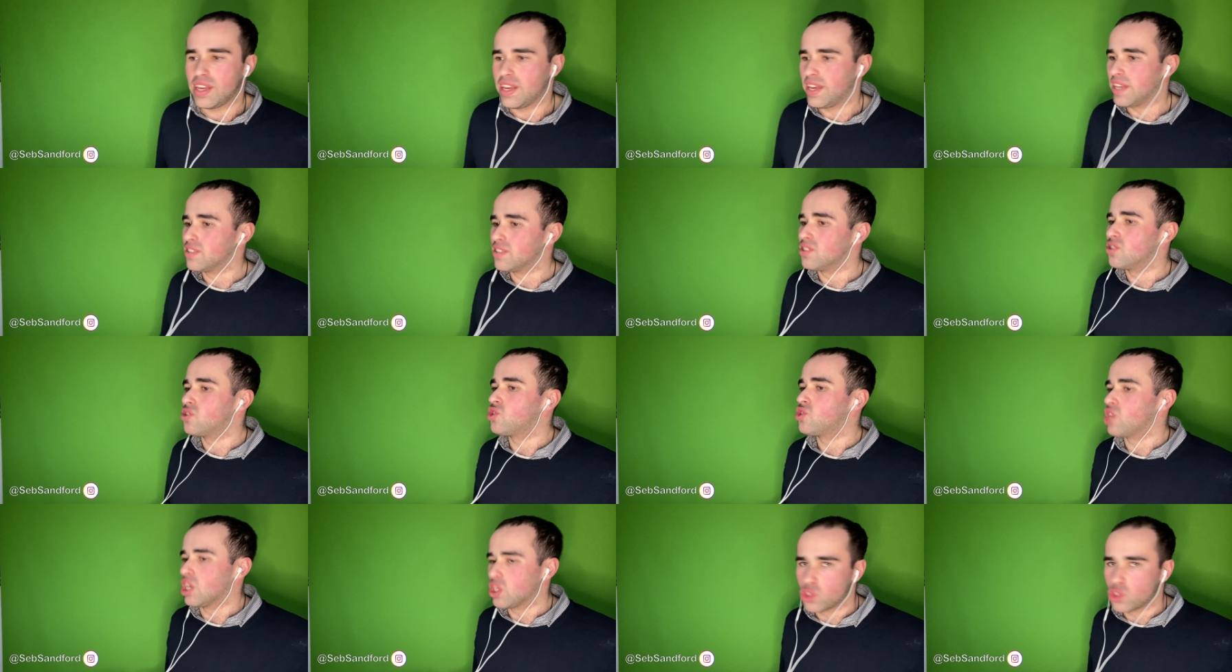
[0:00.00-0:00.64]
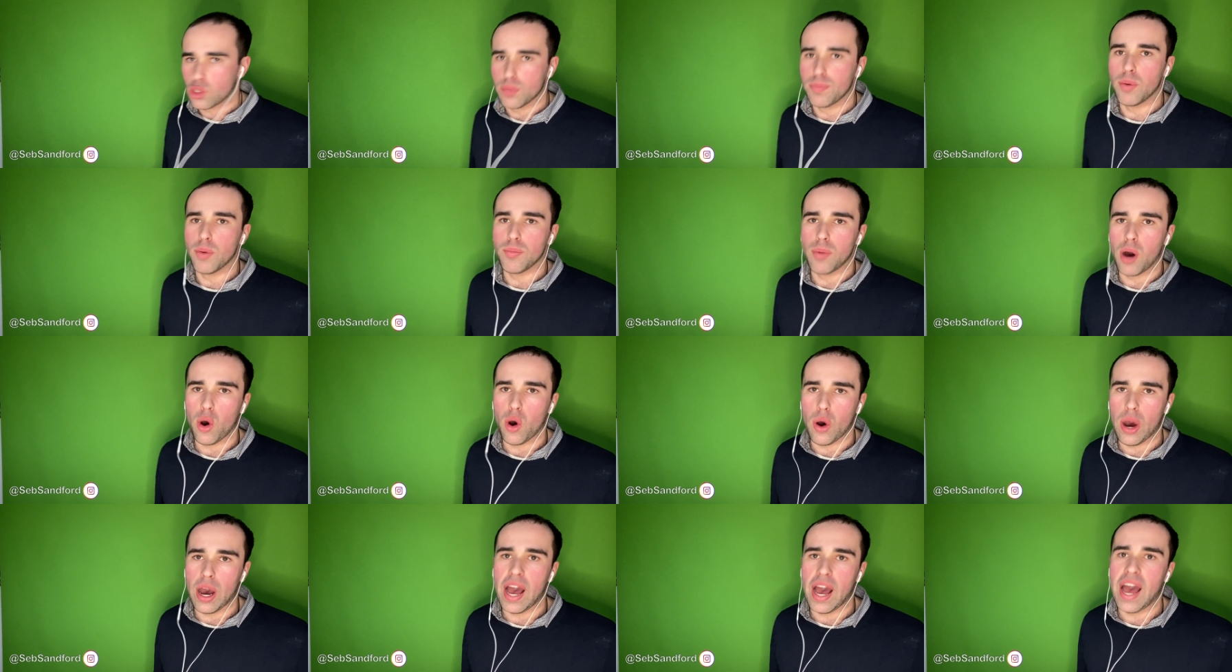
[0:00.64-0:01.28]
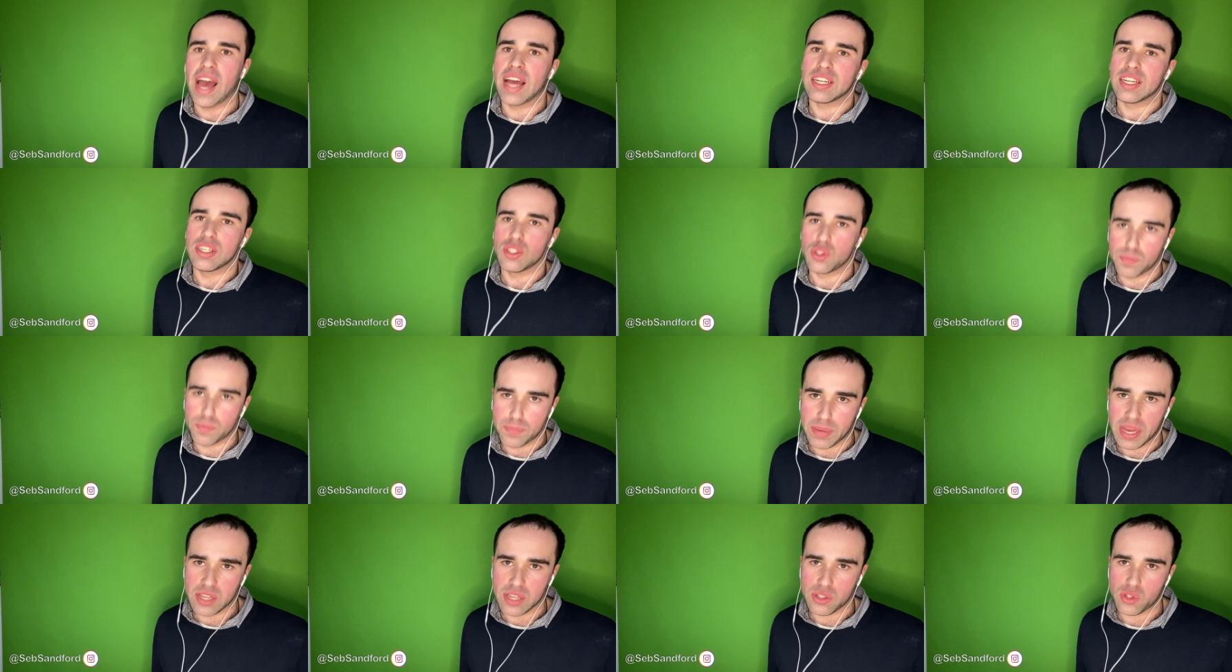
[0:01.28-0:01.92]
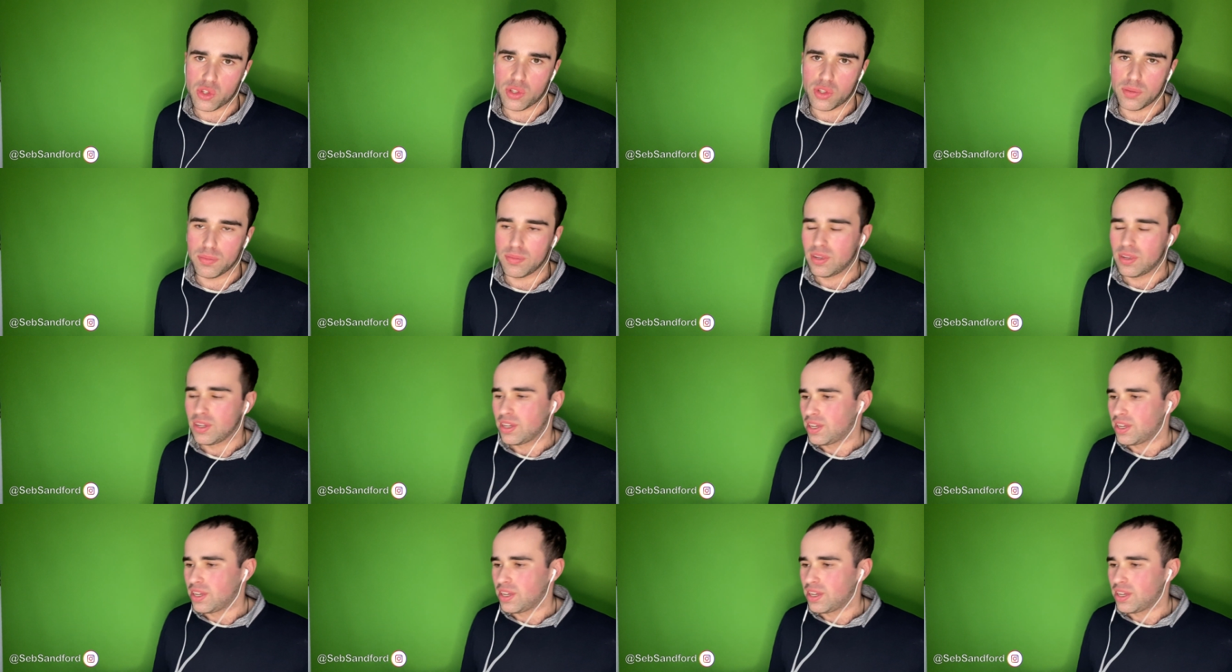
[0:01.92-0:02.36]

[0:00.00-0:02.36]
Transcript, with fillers: and Jason Momoa at his best.